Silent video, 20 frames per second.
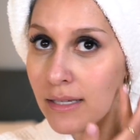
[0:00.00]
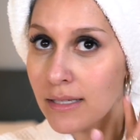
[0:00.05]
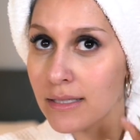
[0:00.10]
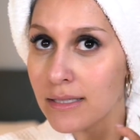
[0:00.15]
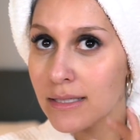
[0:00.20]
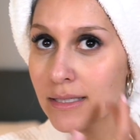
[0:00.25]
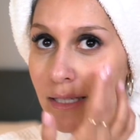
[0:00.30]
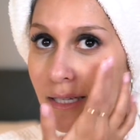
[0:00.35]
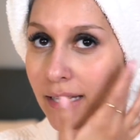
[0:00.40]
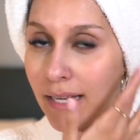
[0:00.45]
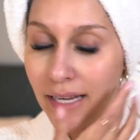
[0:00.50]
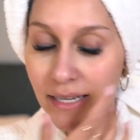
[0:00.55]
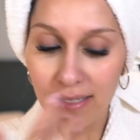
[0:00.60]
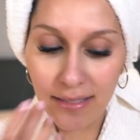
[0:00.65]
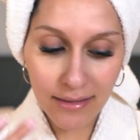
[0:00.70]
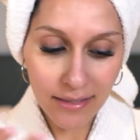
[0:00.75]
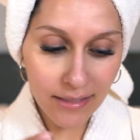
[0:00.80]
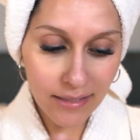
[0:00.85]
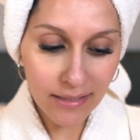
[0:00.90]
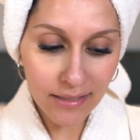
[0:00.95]
see
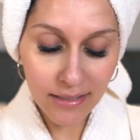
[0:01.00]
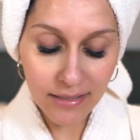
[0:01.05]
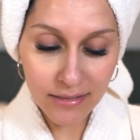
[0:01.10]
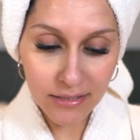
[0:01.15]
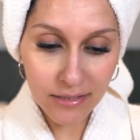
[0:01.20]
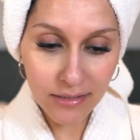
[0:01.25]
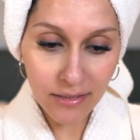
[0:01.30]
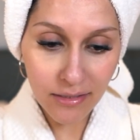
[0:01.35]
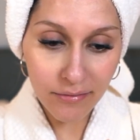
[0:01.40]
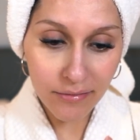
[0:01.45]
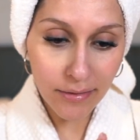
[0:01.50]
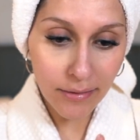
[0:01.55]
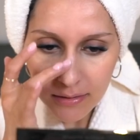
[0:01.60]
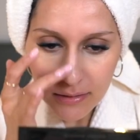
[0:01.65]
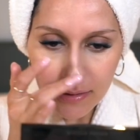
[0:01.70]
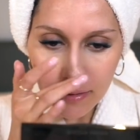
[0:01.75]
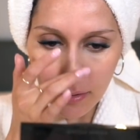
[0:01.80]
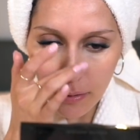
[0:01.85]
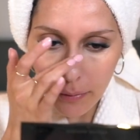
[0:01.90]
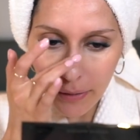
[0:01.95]
anything. I just love it.
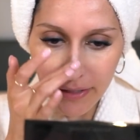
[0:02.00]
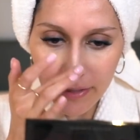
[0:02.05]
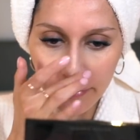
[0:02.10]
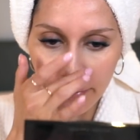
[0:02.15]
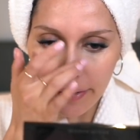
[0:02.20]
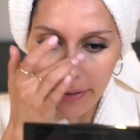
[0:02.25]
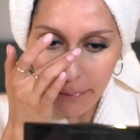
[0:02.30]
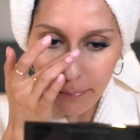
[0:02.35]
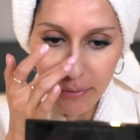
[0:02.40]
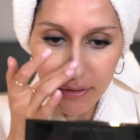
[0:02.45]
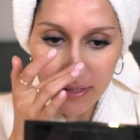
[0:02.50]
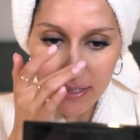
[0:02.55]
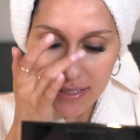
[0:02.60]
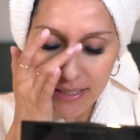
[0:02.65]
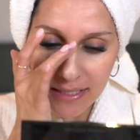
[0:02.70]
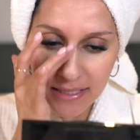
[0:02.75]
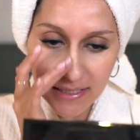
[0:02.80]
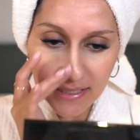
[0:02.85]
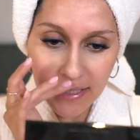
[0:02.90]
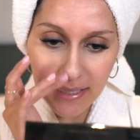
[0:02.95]
So anyway, I'm putting this
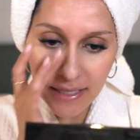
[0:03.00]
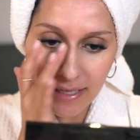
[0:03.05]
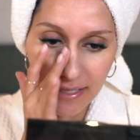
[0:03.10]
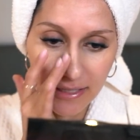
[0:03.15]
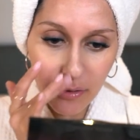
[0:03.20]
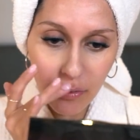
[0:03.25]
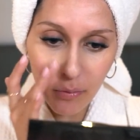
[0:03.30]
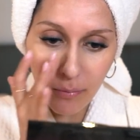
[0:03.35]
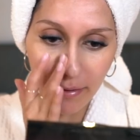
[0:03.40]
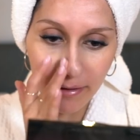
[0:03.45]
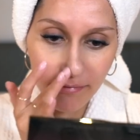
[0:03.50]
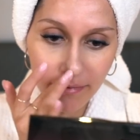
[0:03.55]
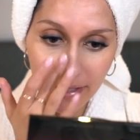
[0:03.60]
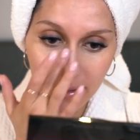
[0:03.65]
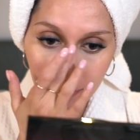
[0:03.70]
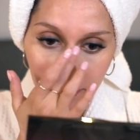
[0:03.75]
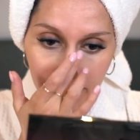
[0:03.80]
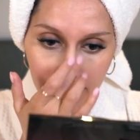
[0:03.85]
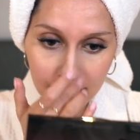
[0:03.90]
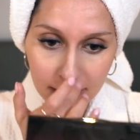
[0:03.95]
concealer in all my
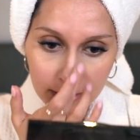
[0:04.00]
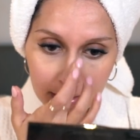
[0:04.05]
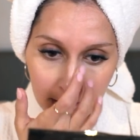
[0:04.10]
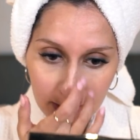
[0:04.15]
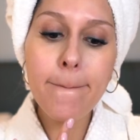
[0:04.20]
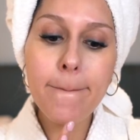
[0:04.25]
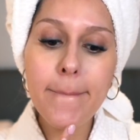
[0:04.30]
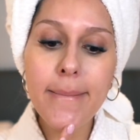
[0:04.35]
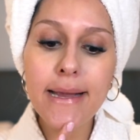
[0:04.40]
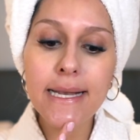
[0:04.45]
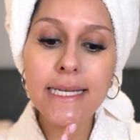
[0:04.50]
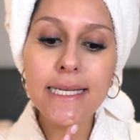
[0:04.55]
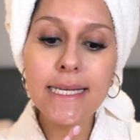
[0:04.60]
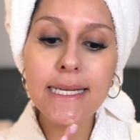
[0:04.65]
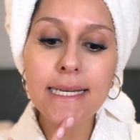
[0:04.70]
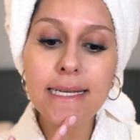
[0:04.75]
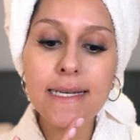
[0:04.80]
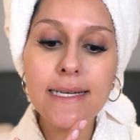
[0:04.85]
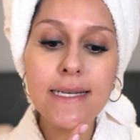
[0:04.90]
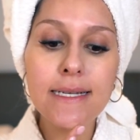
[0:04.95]
red bits. My
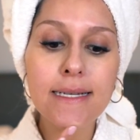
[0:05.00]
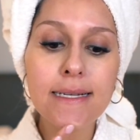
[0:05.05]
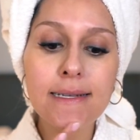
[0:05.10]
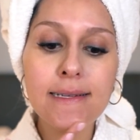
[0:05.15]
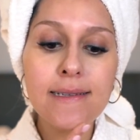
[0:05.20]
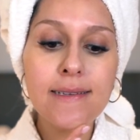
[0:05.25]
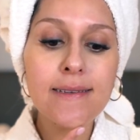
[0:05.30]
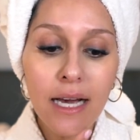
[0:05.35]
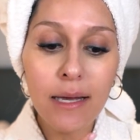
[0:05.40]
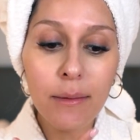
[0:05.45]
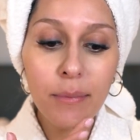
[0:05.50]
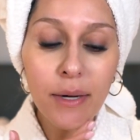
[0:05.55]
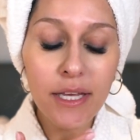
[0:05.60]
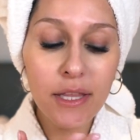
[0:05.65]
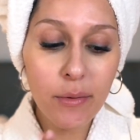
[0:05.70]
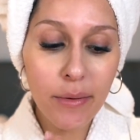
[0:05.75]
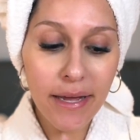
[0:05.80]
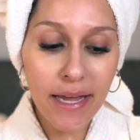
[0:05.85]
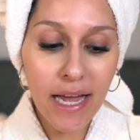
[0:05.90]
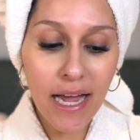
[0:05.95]
chin. And by
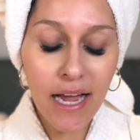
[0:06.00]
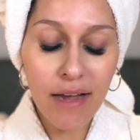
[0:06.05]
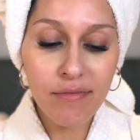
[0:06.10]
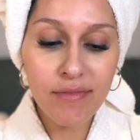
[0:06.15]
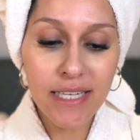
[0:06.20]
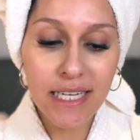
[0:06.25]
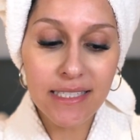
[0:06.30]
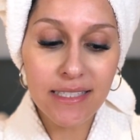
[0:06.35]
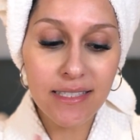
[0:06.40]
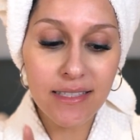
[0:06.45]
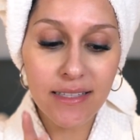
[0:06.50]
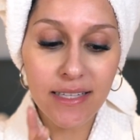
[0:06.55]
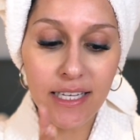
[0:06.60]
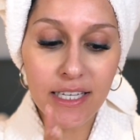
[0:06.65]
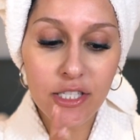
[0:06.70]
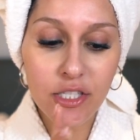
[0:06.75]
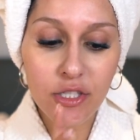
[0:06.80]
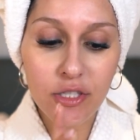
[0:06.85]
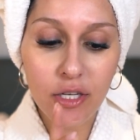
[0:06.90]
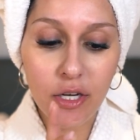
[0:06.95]
the way, I have tested
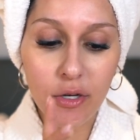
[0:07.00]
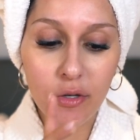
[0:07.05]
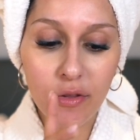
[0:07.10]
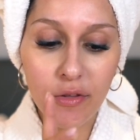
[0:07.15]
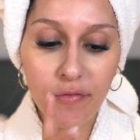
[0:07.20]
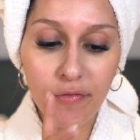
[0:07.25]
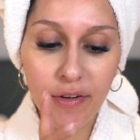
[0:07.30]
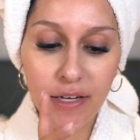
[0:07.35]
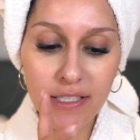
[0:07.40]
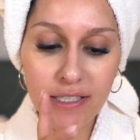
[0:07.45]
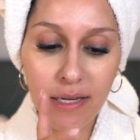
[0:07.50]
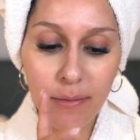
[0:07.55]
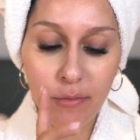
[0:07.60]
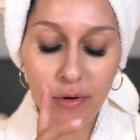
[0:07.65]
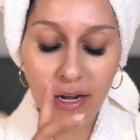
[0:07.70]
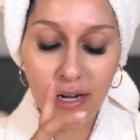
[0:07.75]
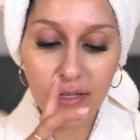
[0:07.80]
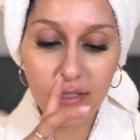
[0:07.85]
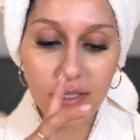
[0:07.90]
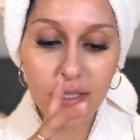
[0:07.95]
this. So the first time
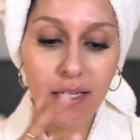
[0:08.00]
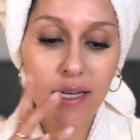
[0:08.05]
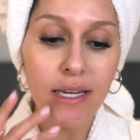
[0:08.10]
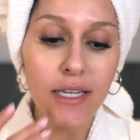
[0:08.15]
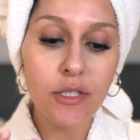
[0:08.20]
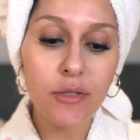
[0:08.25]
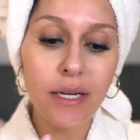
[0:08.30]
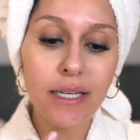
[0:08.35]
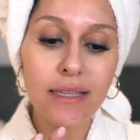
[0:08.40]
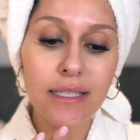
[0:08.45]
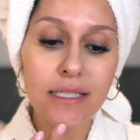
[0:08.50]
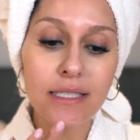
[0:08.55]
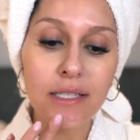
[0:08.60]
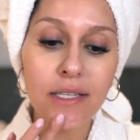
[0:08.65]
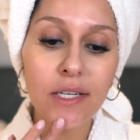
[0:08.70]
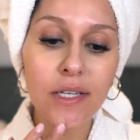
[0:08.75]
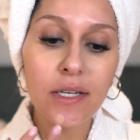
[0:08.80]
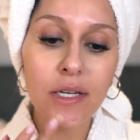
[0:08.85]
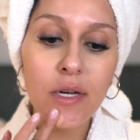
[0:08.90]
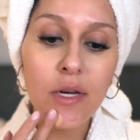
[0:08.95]
round I tried this
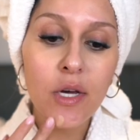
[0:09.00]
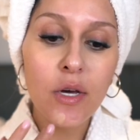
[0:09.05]
look